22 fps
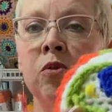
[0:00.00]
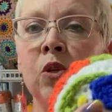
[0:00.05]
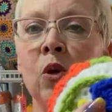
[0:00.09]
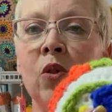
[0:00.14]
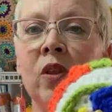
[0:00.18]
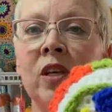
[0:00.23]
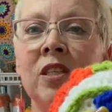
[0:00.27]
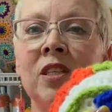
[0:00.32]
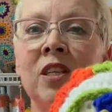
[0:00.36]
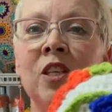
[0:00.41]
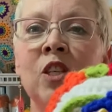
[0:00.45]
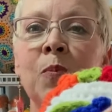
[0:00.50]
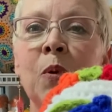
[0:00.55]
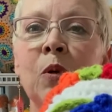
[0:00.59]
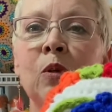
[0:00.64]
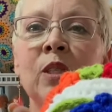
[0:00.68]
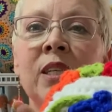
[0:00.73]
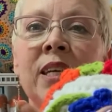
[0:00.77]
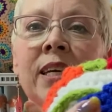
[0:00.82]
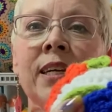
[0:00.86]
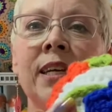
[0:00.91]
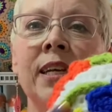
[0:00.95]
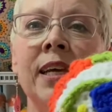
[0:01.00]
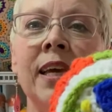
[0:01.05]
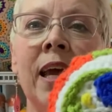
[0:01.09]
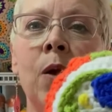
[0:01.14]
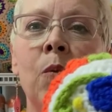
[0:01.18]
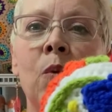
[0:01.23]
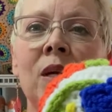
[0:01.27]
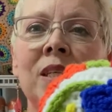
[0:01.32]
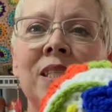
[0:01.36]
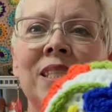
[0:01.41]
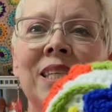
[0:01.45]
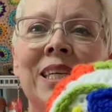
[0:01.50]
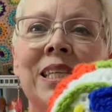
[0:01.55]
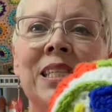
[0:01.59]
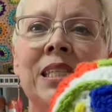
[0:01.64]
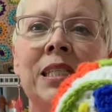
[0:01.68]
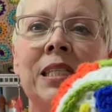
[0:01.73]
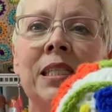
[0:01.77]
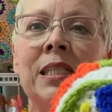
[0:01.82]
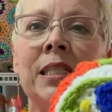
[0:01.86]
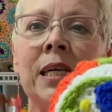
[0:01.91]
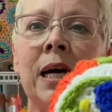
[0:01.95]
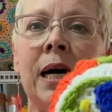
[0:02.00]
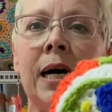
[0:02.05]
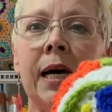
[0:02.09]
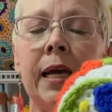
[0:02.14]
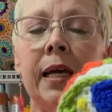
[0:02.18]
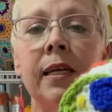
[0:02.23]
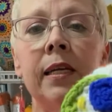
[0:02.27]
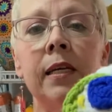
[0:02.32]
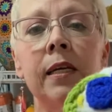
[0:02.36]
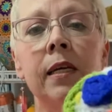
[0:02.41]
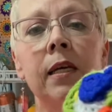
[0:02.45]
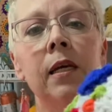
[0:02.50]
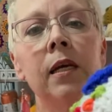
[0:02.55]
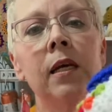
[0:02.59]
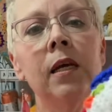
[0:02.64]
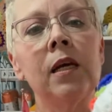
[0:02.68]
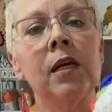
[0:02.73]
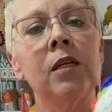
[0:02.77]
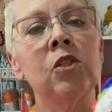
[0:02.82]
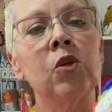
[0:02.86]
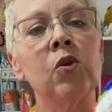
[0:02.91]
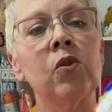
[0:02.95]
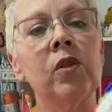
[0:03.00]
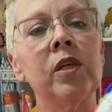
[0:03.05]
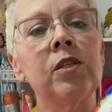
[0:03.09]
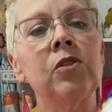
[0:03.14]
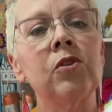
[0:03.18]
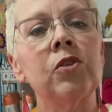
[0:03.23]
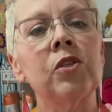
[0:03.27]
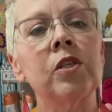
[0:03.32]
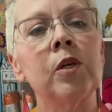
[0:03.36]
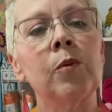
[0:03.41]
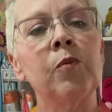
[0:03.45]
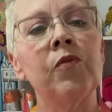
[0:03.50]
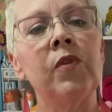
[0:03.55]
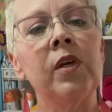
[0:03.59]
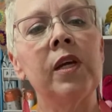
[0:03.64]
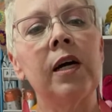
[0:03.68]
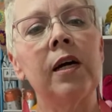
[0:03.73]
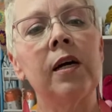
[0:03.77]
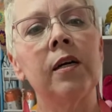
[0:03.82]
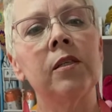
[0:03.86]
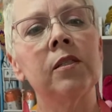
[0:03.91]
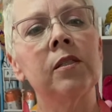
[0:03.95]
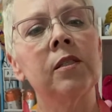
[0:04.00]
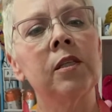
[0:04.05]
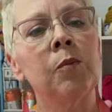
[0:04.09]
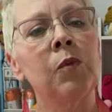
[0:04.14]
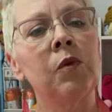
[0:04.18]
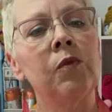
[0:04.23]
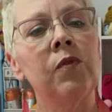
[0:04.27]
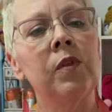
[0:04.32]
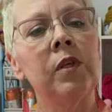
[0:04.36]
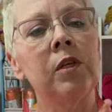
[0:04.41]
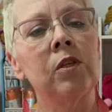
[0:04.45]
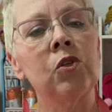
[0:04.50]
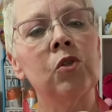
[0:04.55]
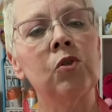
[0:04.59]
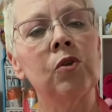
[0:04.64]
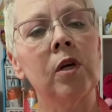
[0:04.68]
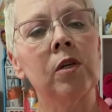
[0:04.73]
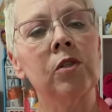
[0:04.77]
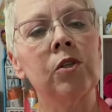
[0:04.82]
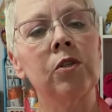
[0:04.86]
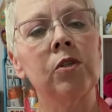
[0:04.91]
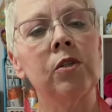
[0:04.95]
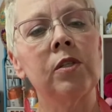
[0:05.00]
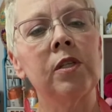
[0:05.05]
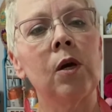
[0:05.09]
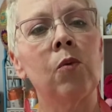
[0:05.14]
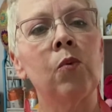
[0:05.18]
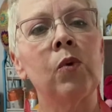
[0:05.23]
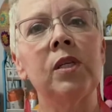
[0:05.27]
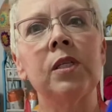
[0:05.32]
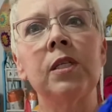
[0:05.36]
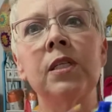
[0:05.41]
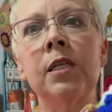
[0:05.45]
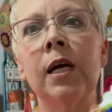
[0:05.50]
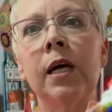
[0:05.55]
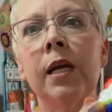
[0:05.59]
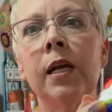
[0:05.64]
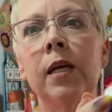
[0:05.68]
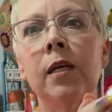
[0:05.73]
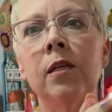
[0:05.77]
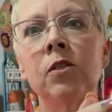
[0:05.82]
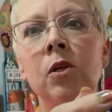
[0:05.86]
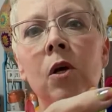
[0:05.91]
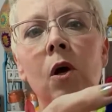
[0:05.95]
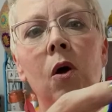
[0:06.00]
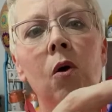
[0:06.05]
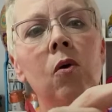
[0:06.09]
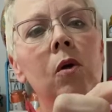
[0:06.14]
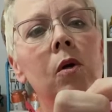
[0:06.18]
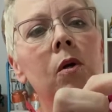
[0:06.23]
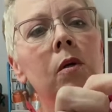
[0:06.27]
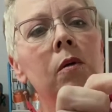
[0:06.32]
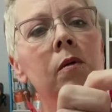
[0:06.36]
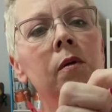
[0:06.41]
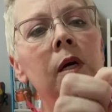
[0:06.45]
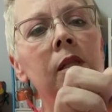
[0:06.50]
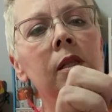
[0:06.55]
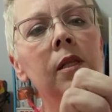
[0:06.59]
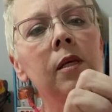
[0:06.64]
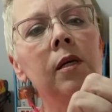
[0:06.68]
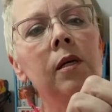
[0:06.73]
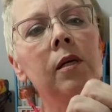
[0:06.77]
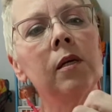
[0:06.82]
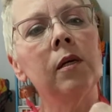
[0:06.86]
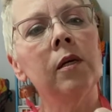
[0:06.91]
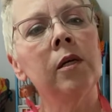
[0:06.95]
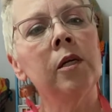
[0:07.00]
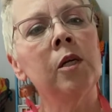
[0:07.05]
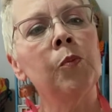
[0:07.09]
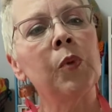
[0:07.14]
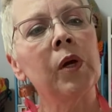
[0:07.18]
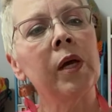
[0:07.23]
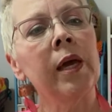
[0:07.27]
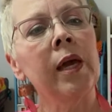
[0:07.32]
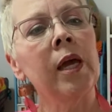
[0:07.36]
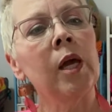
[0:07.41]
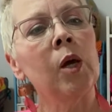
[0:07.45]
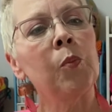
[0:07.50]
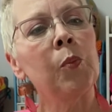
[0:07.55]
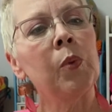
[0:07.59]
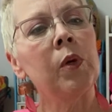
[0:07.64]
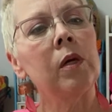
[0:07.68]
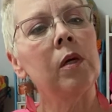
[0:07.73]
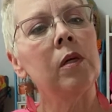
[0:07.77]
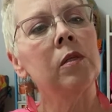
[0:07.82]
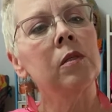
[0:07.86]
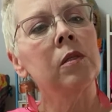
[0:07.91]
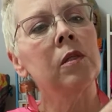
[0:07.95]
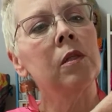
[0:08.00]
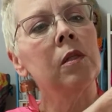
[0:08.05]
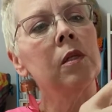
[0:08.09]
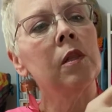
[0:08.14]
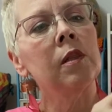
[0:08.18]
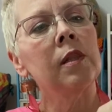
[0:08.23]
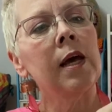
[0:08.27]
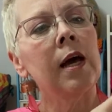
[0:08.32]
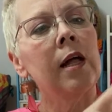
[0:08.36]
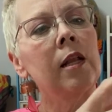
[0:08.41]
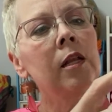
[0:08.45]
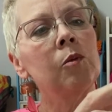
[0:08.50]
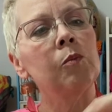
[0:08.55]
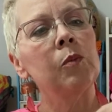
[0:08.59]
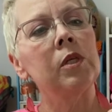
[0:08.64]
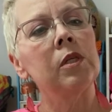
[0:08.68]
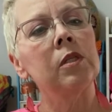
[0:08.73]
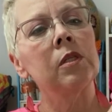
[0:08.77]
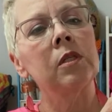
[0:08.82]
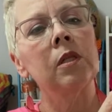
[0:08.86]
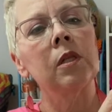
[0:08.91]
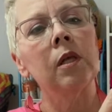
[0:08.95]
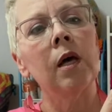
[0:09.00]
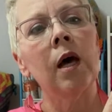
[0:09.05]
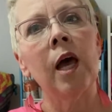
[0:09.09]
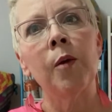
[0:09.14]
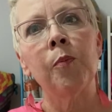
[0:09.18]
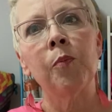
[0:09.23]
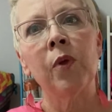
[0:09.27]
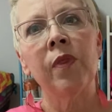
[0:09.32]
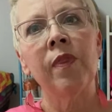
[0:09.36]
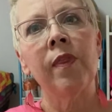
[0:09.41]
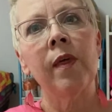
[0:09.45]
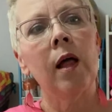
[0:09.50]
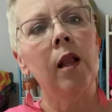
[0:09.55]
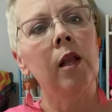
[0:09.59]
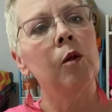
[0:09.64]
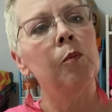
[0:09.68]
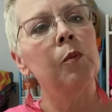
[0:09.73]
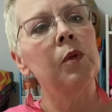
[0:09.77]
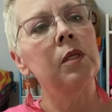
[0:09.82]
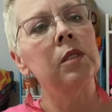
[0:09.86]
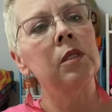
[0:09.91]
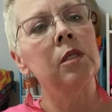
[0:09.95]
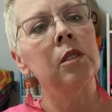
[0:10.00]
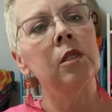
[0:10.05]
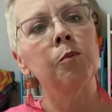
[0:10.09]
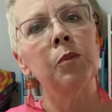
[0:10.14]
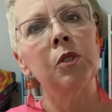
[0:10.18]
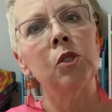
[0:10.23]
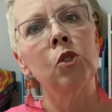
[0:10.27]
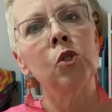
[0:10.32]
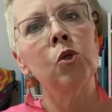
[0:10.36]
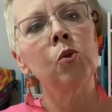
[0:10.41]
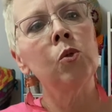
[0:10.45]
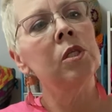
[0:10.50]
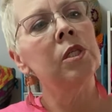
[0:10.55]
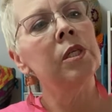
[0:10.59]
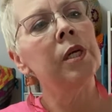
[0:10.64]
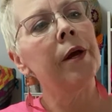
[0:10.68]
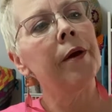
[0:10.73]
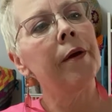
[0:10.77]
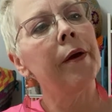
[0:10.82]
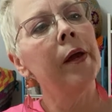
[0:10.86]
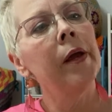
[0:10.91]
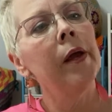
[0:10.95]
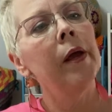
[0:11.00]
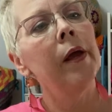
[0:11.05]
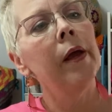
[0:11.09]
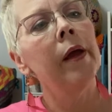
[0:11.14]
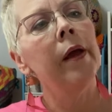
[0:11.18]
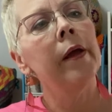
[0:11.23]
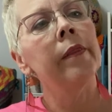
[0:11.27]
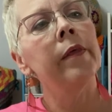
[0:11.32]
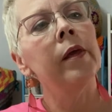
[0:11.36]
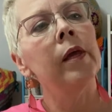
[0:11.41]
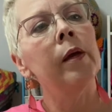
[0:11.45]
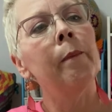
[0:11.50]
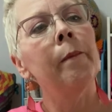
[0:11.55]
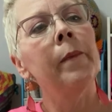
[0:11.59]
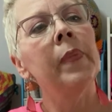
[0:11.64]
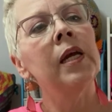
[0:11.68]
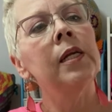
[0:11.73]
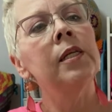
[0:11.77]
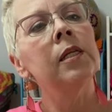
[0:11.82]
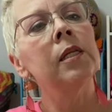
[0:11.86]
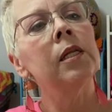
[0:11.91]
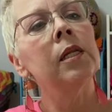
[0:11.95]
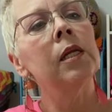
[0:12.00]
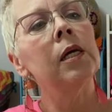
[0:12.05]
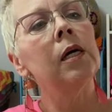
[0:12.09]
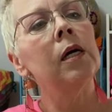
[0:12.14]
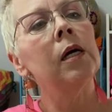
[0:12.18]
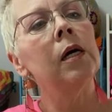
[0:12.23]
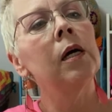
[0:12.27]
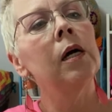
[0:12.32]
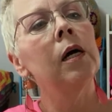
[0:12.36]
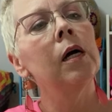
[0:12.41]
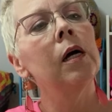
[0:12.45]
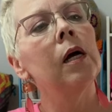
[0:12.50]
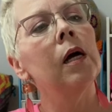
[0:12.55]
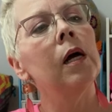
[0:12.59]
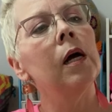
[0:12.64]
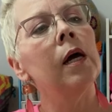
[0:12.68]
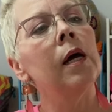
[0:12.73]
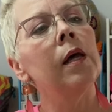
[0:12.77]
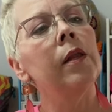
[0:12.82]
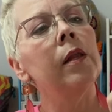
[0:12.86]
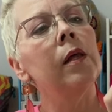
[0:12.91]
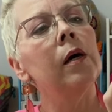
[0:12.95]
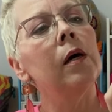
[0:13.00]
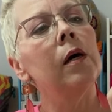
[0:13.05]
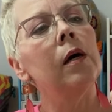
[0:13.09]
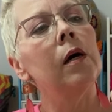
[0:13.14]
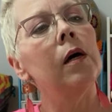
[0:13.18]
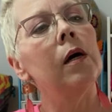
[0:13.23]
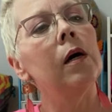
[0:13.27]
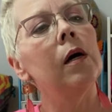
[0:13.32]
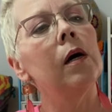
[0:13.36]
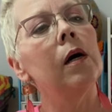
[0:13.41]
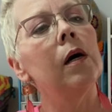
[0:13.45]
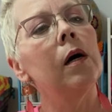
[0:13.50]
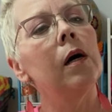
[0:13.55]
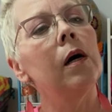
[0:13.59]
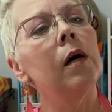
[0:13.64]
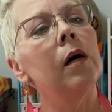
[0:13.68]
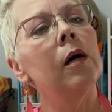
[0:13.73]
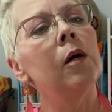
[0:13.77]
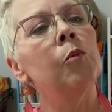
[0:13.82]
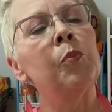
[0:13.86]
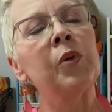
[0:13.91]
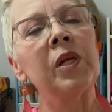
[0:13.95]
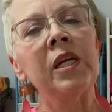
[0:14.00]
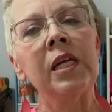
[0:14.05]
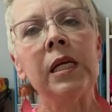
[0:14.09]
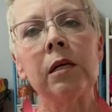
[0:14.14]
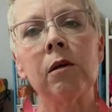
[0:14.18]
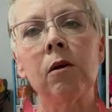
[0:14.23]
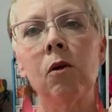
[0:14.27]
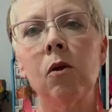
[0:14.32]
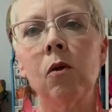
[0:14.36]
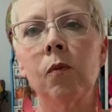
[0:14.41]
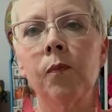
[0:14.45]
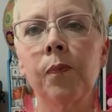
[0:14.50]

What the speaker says: so this is supposed to indicate what's inside. And so these are some of the structures that we study. So got the hippocampus and the thalamus and the hypothalamus and the pituitary, the amygdala, and the pineal